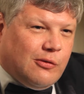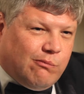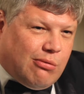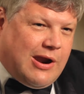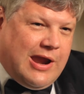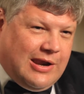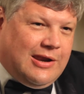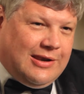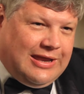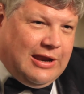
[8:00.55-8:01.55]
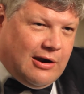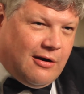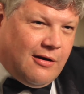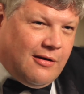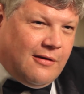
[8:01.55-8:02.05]
brain in
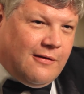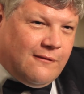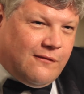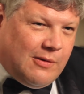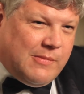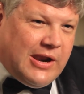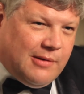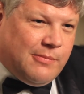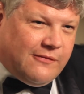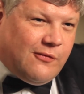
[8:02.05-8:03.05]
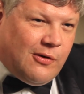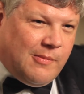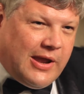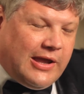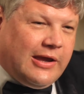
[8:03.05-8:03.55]
gear for a minute before
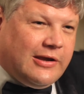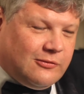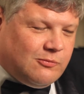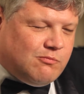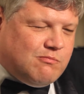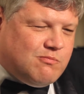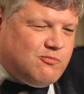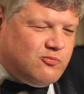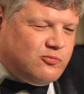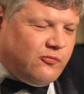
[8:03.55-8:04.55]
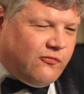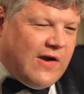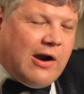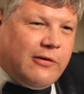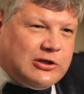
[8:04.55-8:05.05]
making a
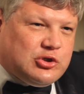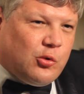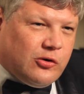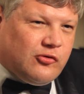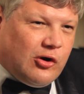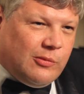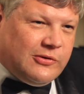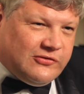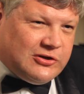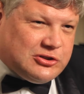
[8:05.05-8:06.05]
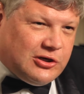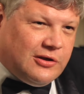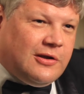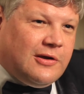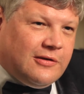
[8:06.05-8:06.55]
very short-term
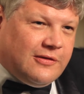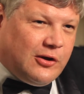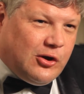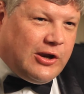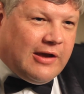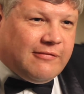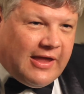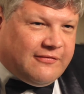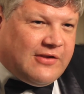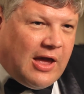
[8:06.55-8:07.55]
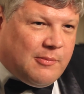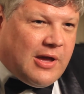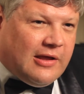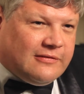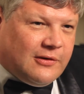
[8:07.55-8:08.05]
decision that could have lifetime
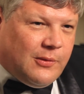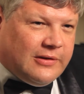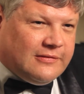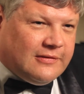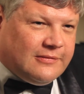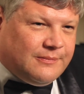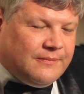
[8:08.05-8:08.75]
consequences.